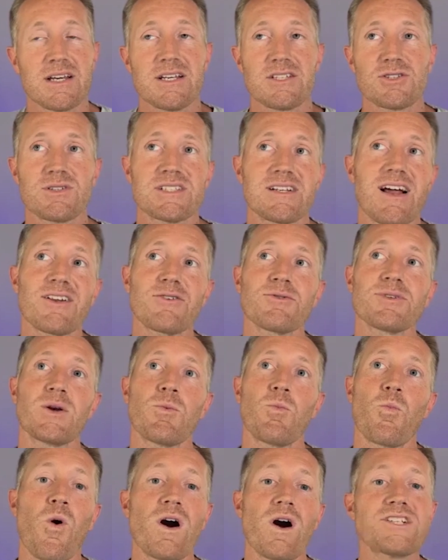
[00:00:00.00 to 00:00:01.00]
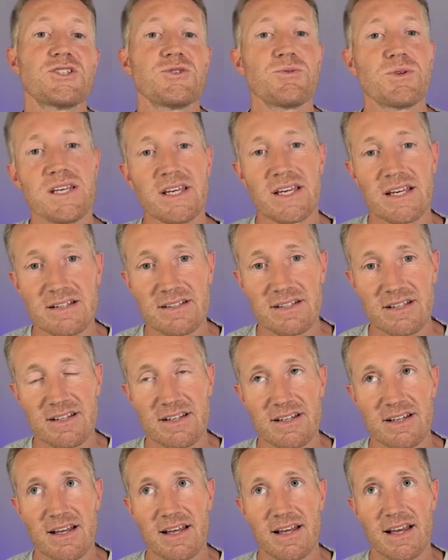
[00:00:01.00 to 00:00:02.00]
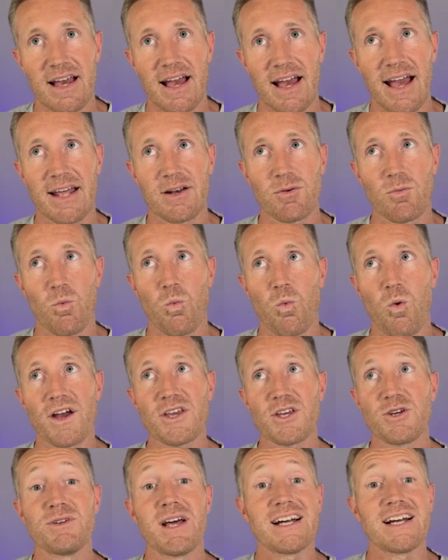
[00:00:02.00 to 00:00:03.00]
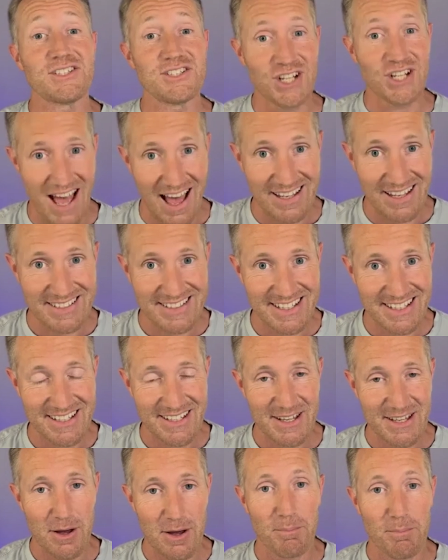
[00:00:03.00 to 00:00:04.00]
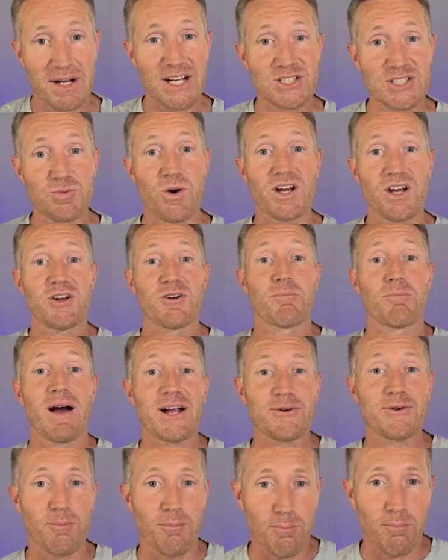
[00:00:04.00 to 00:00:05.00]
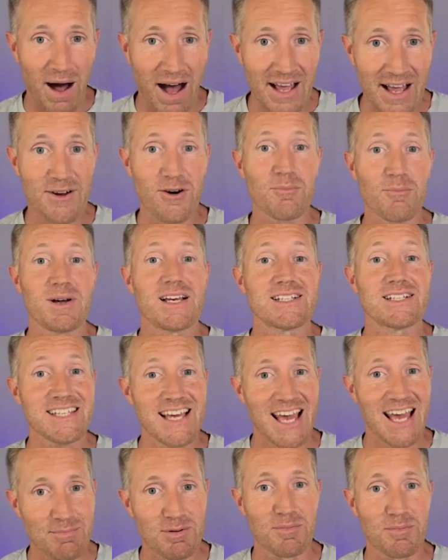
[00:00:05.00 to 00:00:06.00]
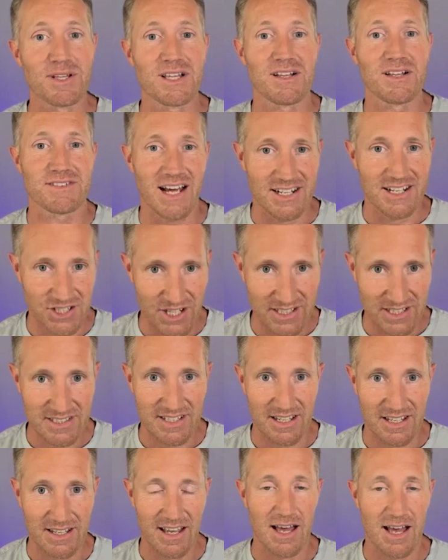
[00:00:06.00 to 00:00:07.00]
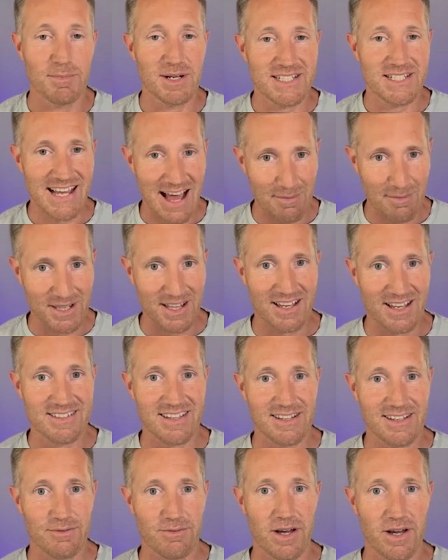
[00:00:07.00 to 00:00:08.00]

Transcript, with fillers: So it's not only what you eat and what you digest, but it's what your microbiome is capable of digesting and metabolizing, yeah.